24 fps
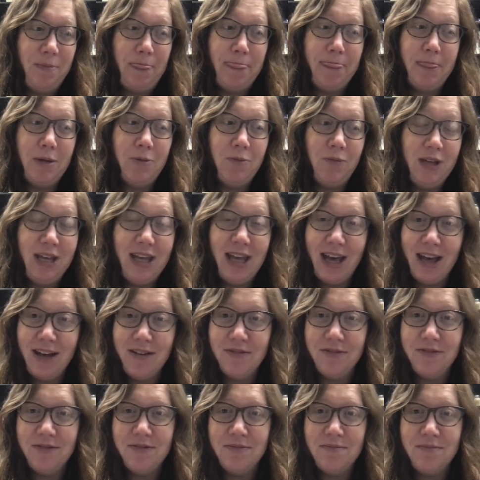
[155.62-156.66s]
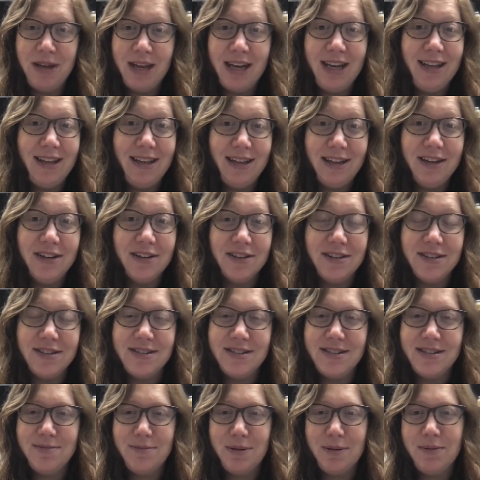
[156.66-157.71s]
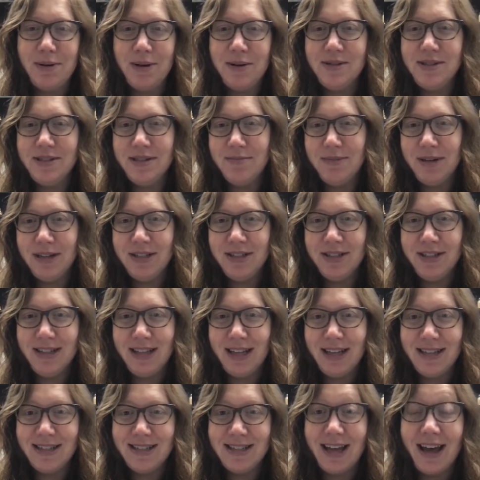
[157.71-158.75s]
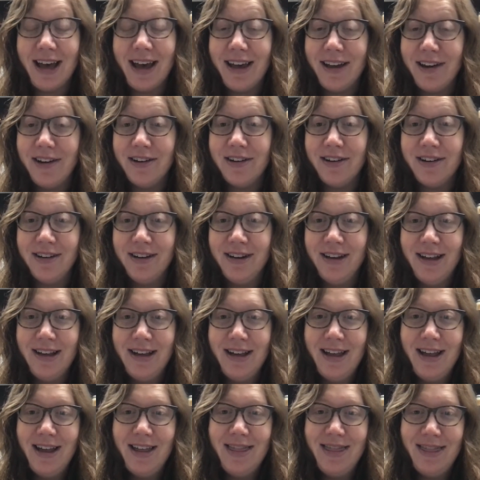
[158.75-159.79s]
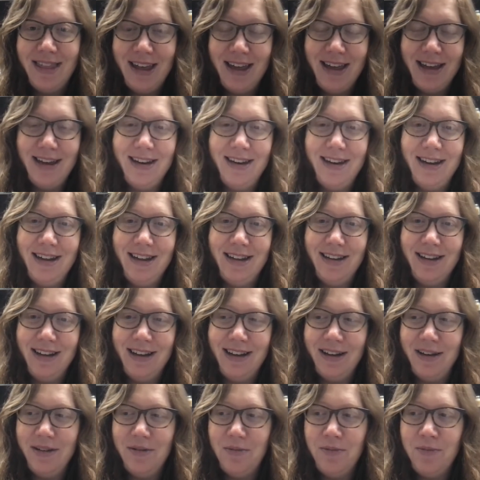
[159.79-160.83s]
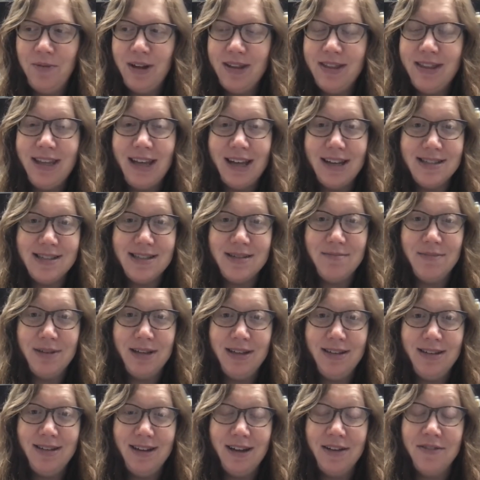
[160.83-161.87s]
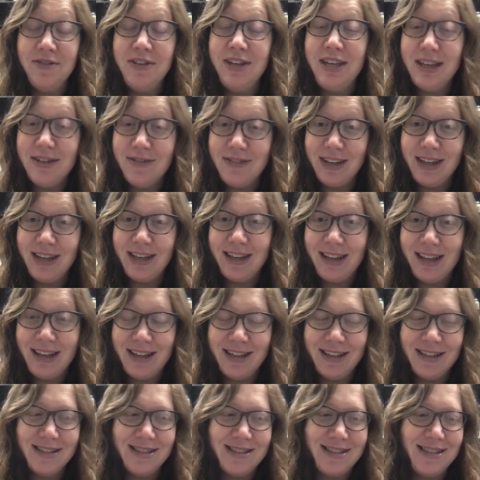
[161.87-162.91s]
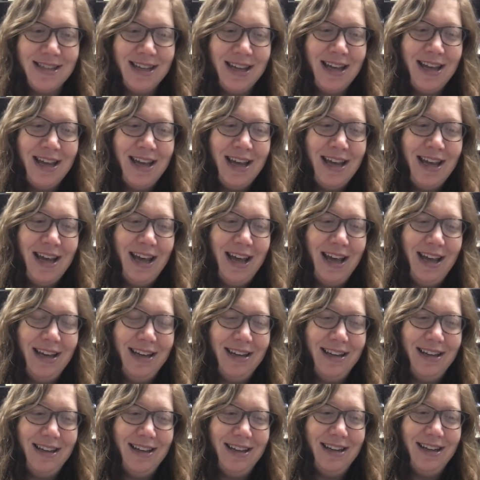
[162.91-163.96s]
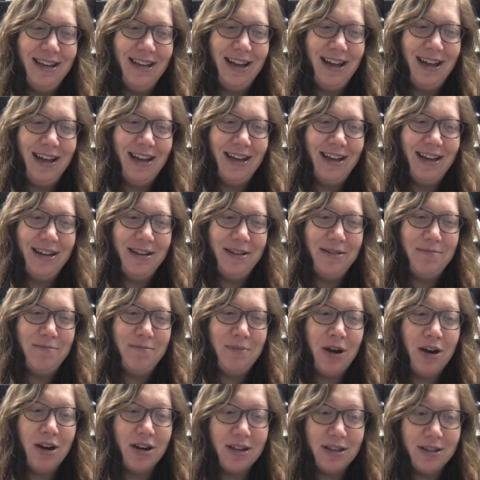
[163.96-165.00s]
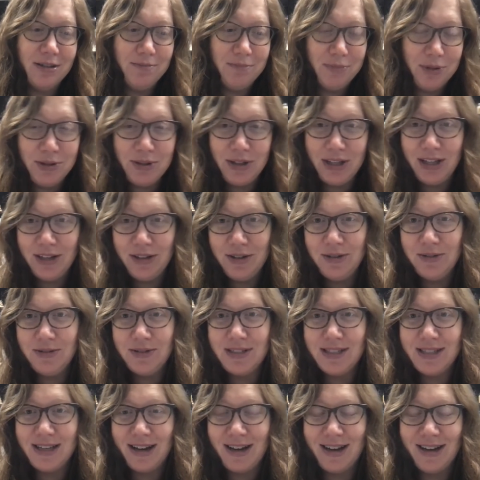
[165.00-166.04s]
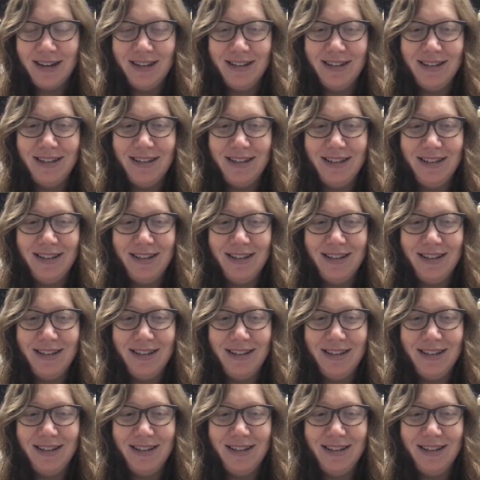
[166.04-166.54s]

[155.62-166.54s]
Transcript: we have many years proposed a budget that is higher than what the estimate of giving is. And Mark Mooney, who is on